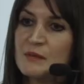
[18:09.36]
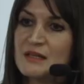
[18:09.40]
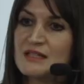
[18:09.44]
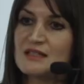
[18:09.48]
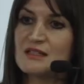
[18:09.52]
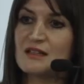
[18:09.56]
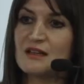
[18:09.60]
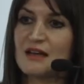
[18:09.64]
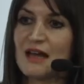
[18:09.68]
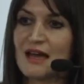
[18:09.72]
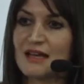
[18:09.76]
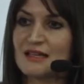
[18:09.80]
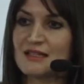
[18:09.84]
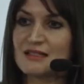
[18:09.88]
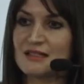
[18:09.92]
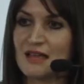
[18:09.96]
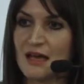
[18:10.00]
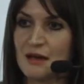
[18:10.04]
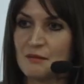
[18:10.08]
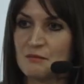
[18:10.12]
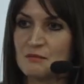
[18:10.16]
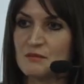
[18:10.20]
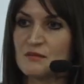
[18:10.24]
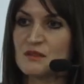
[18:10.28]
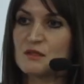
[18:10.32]
isn't
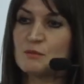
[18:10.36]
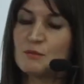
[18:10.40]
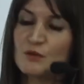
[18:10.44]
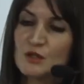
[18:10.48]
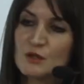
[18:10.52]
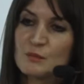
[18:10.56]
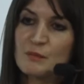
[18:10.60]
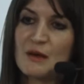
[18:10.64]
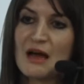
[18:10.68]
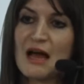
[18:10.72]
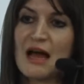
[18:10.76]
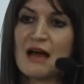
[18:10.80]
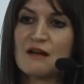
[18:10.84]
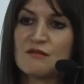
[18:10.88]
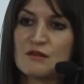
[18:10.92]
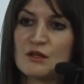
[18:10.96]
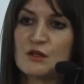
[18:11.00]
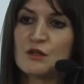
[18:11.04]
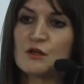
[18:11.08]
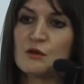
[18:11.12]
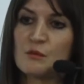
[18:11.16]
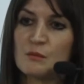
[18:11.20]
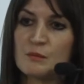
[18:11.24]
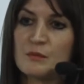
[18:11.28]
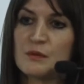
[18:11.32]
exempt, but the
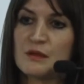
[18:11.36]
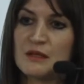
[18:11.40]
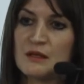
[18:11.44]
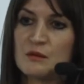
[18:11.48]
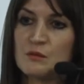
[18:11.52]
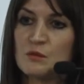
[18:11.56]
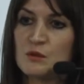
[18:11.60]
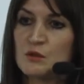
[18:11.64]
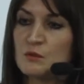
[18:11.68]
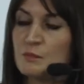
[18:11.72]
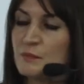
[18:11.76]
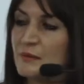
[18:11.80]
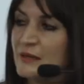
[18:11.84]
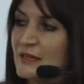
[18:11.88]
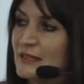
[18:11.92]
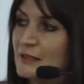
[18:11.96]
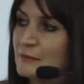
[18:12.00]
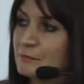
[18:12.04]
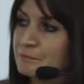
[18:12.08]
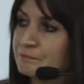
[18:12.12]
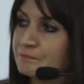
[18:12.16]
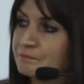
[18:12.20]
parent company would be.